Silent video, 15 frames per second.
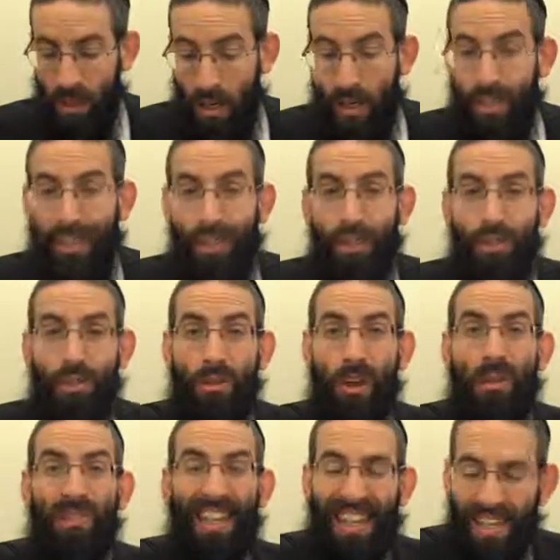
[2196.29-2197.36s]
Continues to
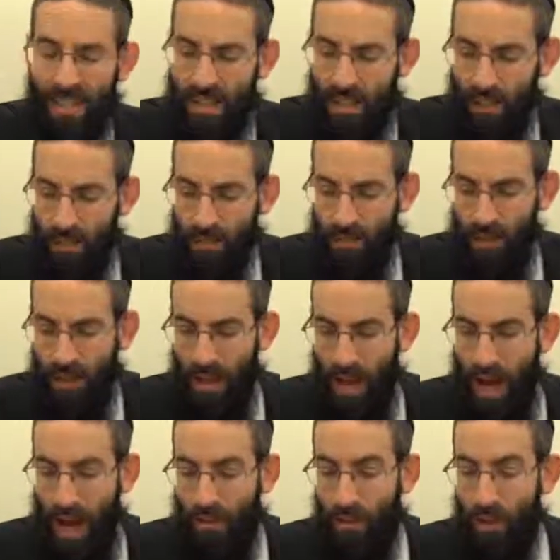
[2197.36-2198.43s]
Rav Chizda,
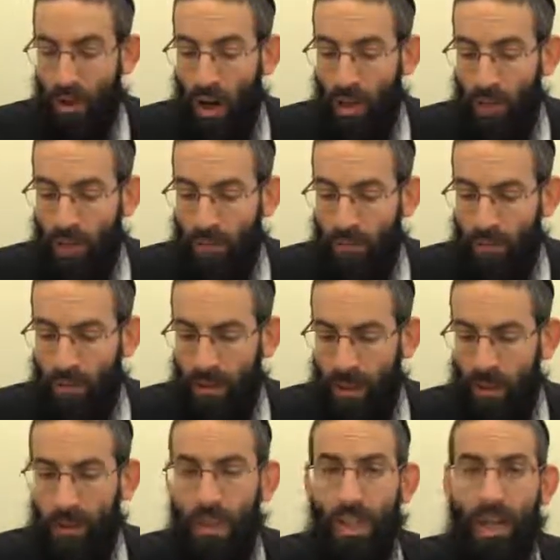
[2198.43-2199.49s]
Havarogel.
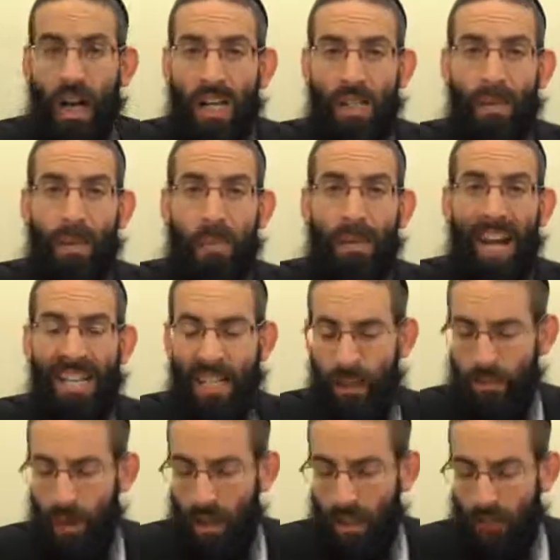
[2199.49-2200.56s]
He was accustomed to
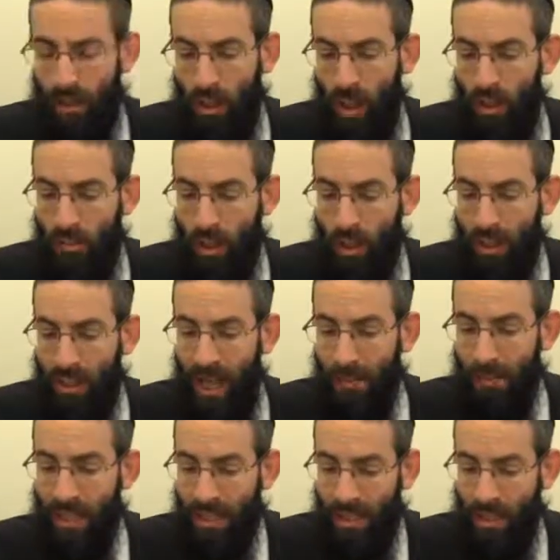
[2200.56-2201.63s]
passing by the Bachal Vatani,
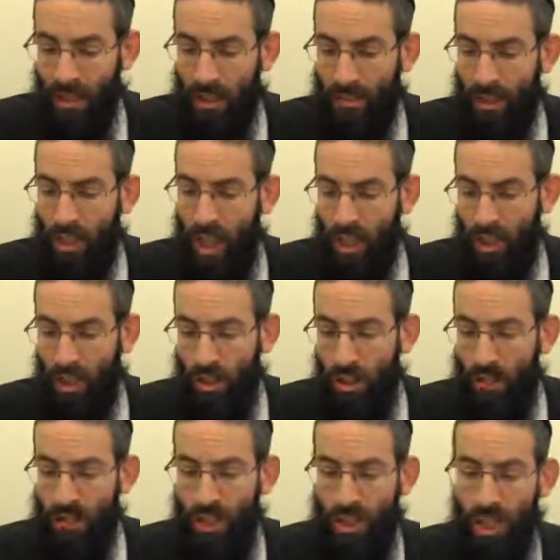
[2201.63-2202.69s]
Apischa, the Ve'nasha, the
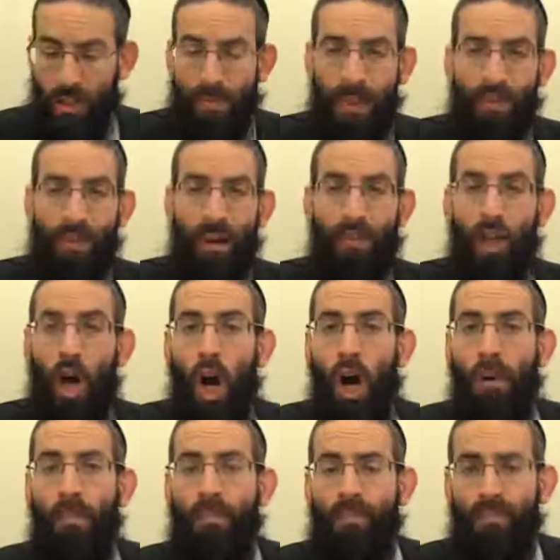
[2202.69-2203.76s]
Rav Shizvi, from the
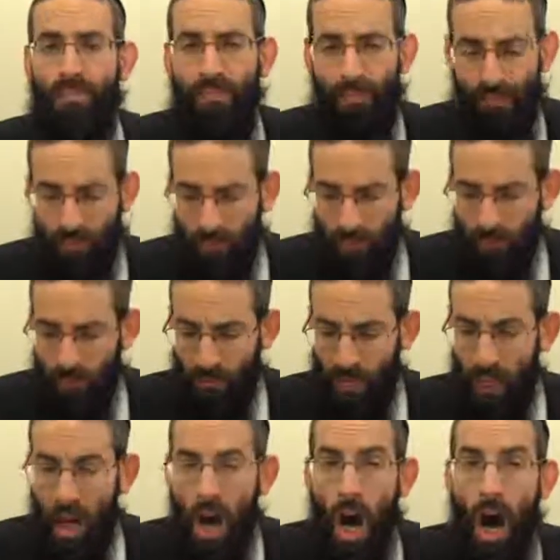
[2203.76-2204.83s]
home
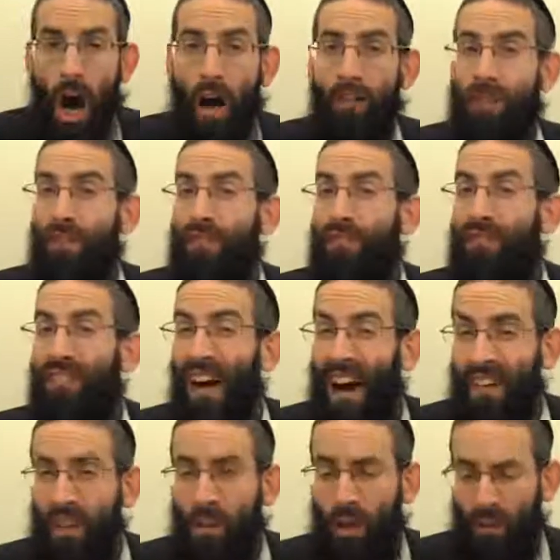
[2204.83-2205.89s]
of the
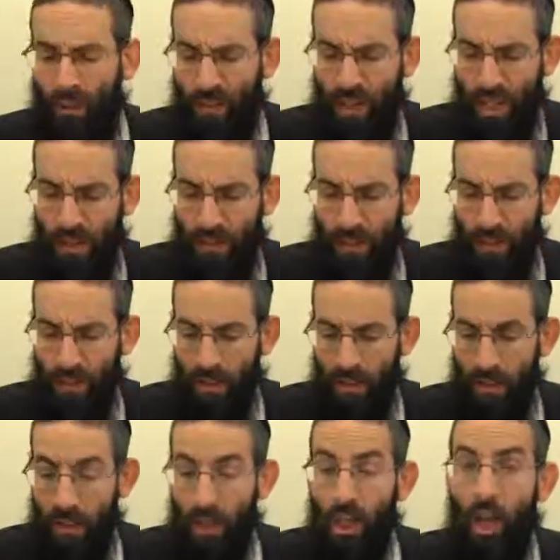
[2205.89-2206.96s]
father-in-law of Rav Shizvi.
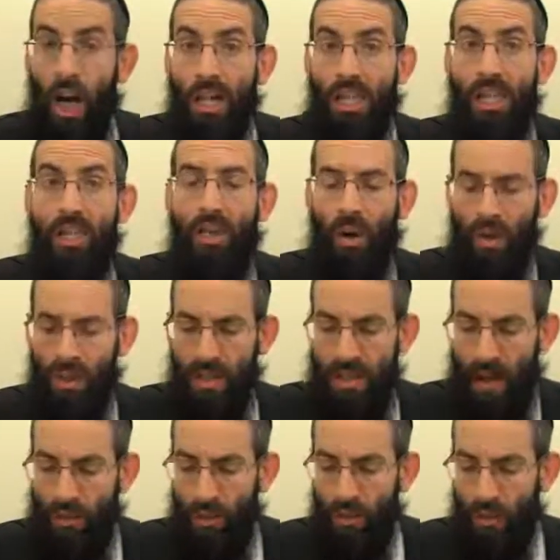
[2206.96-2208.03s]
Chazah, he noticed,
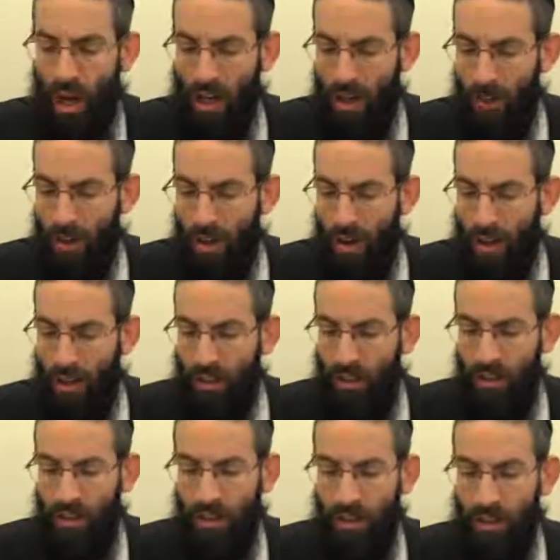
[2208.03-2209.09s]
have a rugel b'shragi
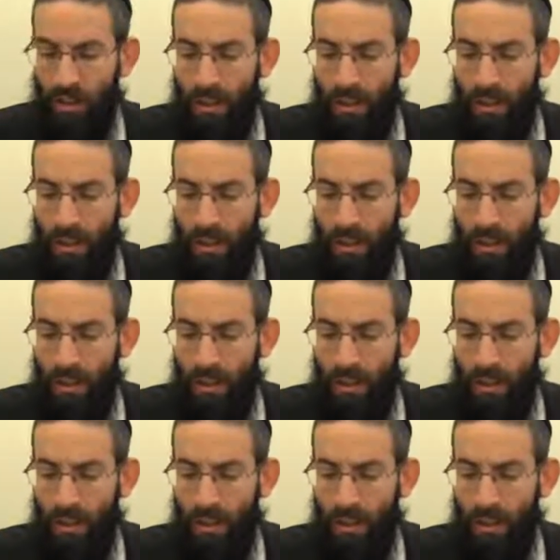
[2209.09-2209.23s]
tuva.